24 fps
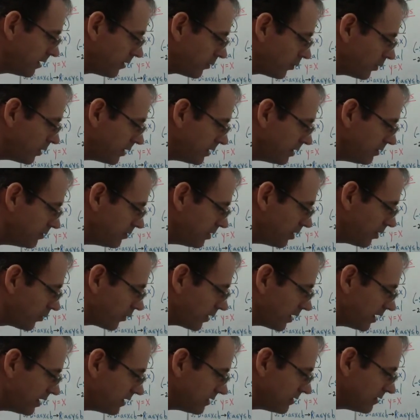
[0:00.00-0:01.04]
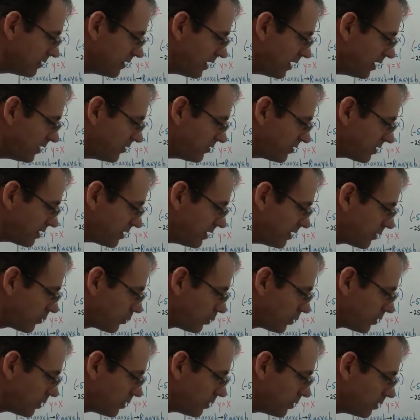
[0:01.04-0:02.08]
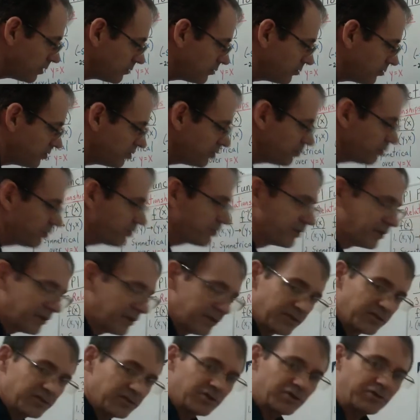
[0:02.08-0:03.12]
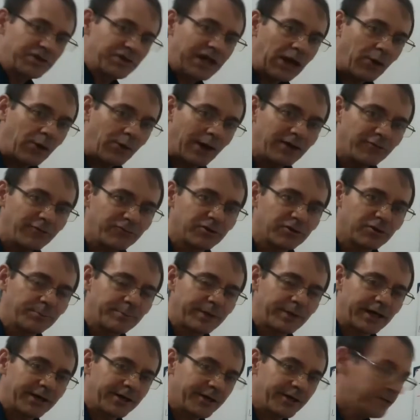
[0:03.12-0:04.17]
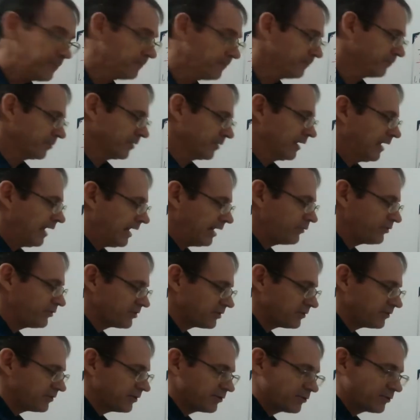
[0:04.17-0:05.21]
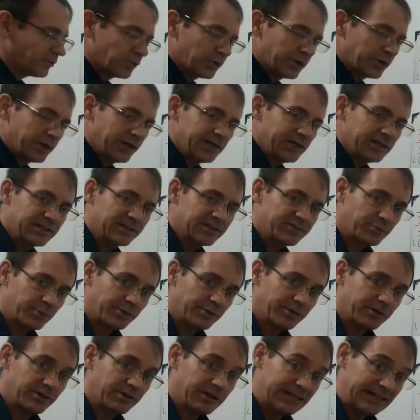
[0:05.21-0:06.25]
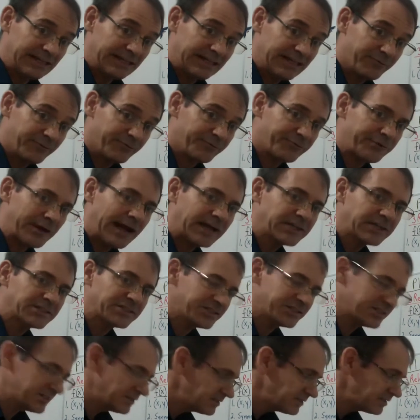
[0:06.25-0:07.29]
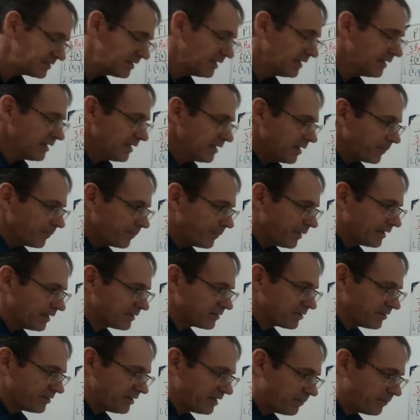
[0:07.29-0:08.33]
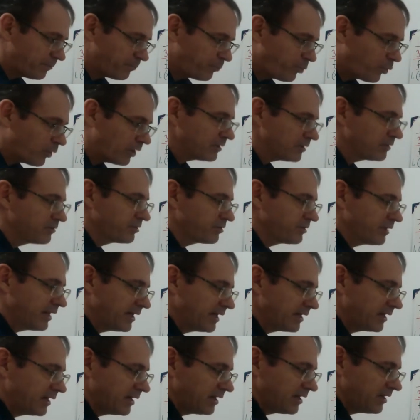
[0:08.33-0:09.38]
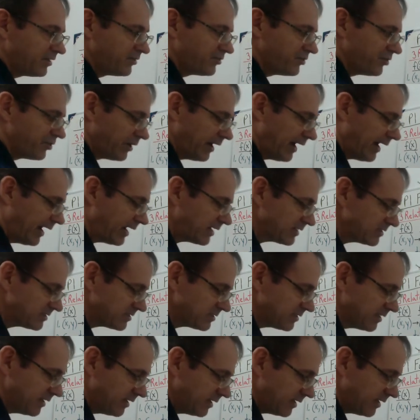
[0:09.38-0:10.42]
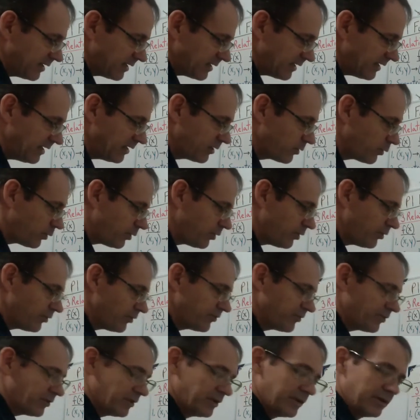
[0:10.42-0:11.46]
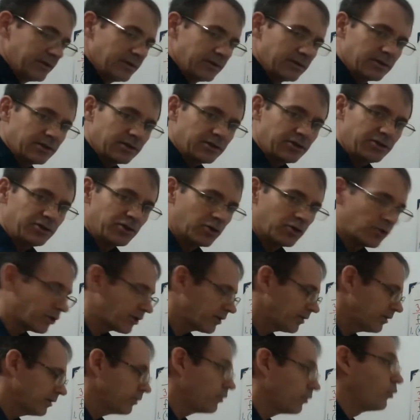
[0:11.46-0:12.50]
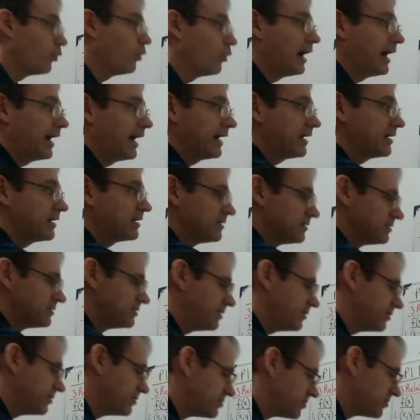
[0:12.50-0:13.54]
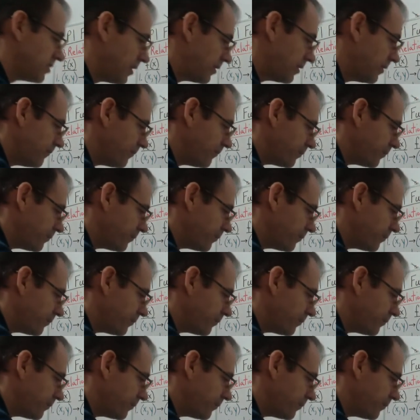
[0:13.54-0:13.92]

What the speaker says: What do you know? It does equal 2/3. So now I feel better. I was a little worried because we're going to get fractions, but the important thing is your x equals your y, because here's our